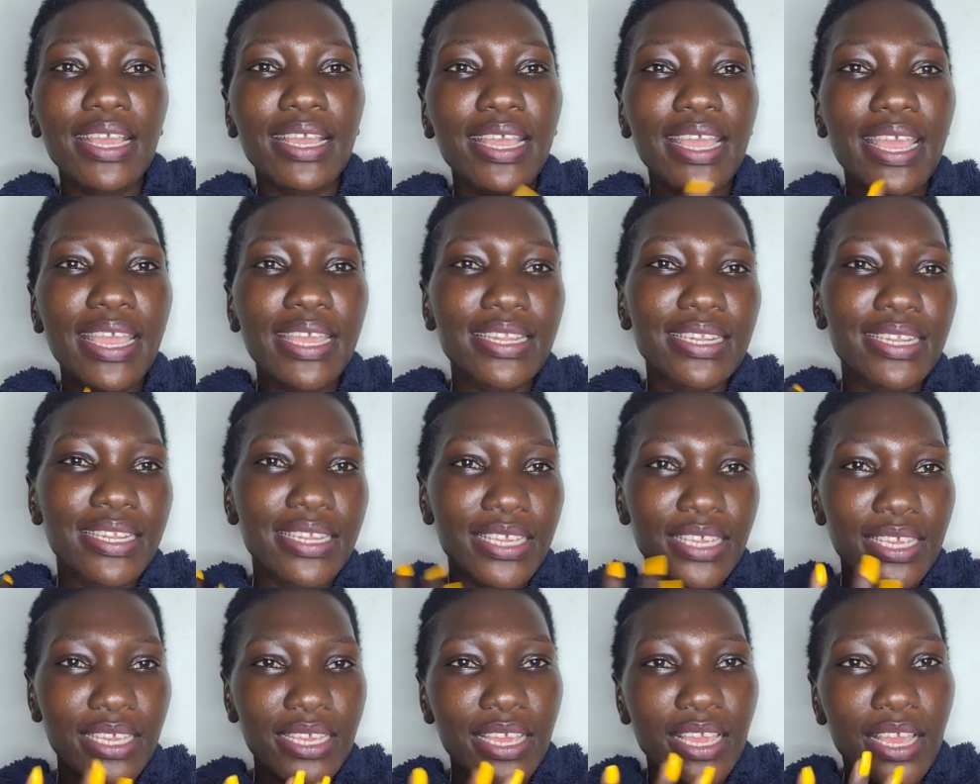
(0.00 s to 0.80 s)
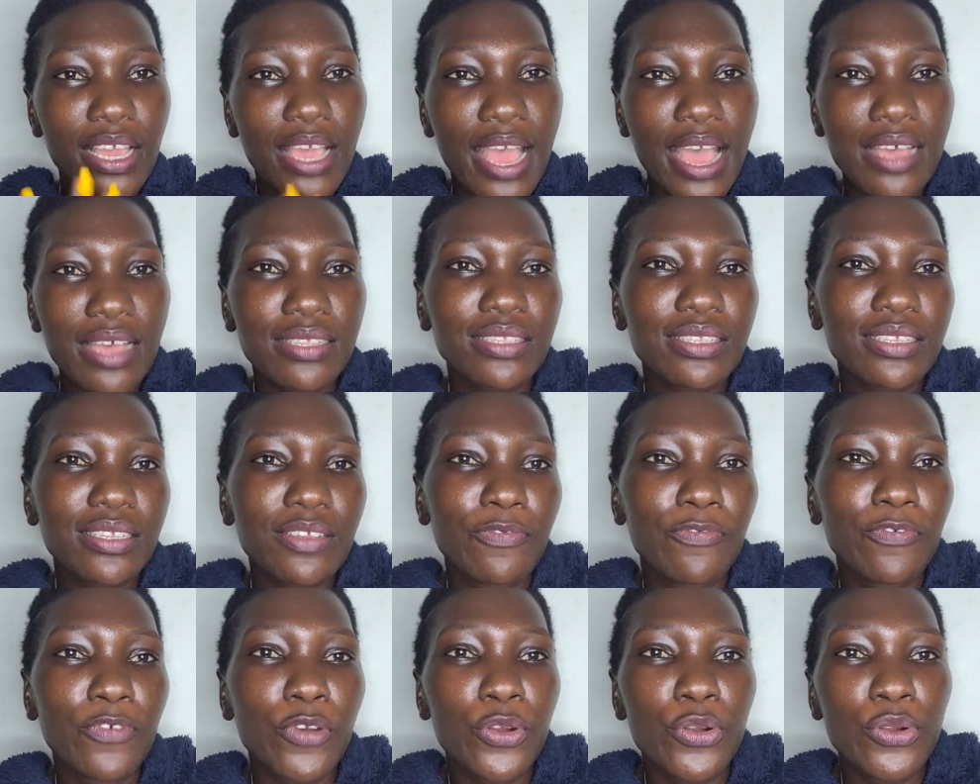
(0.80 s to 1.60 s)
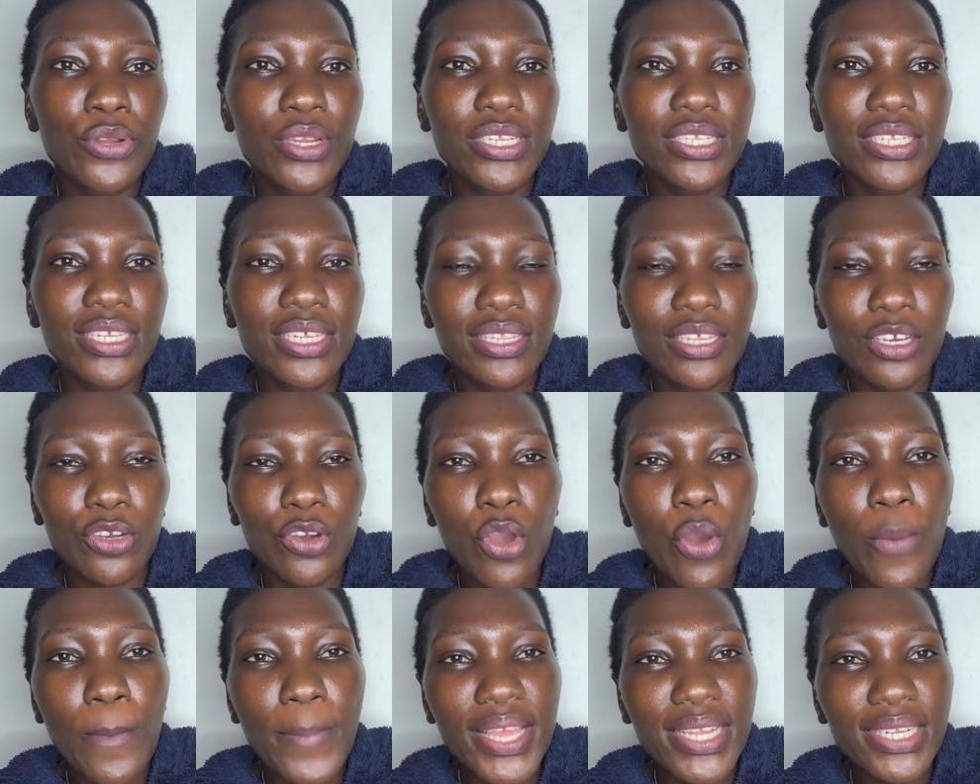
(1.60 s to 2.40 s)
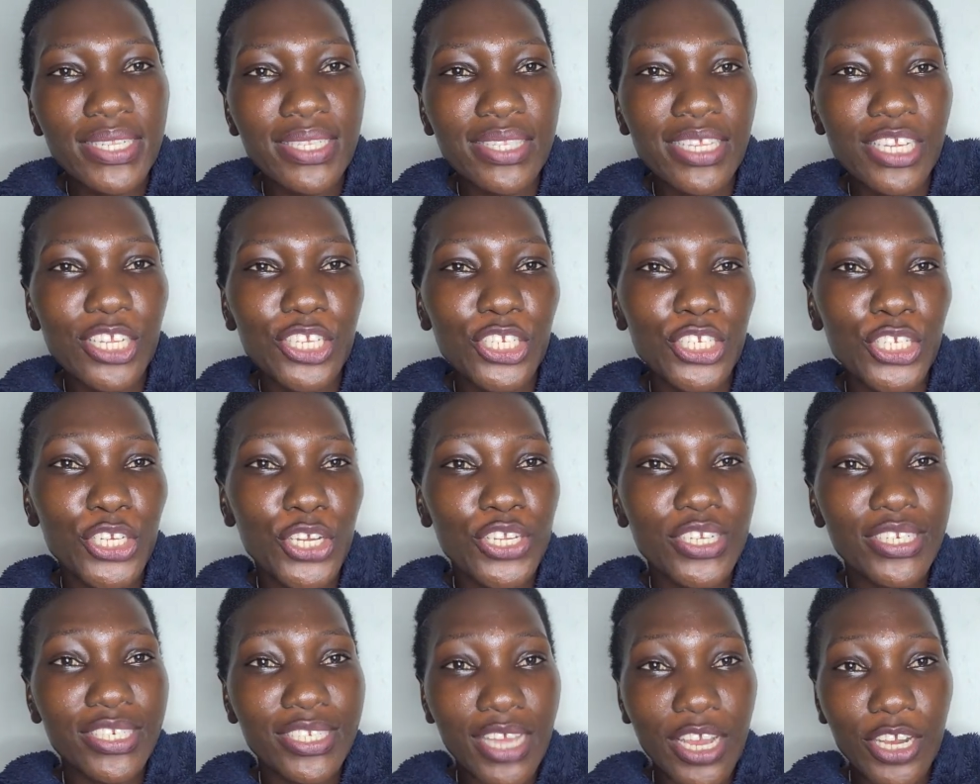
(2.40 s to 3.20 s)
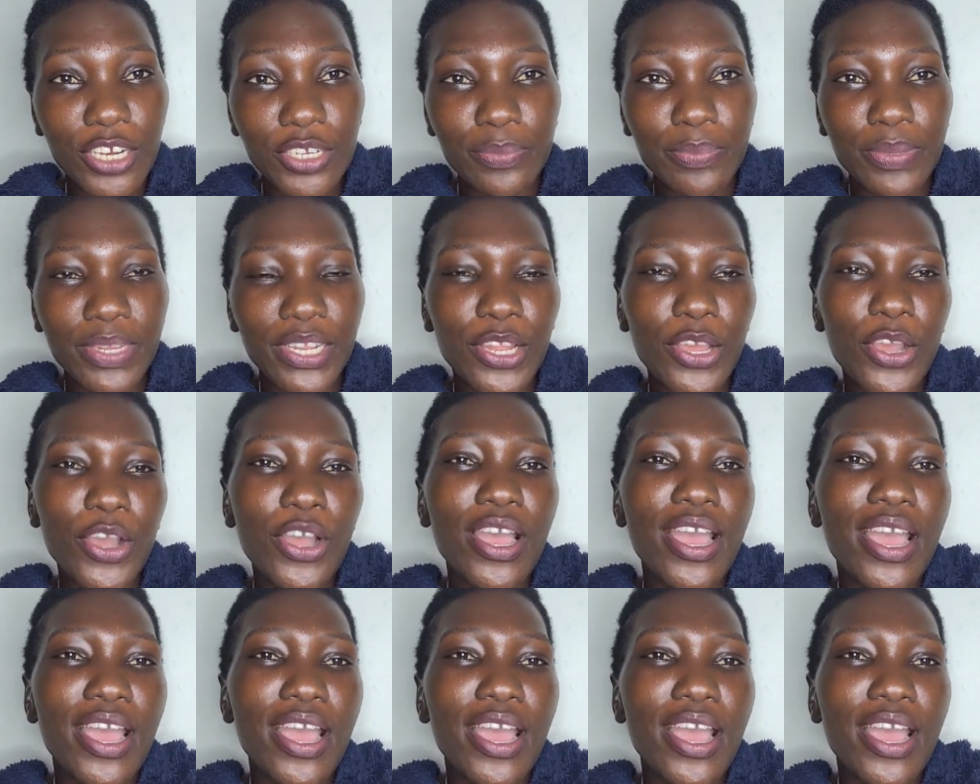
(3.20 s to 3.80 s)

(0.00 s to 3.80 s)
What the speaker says: kindly ask for it in the comment section down below.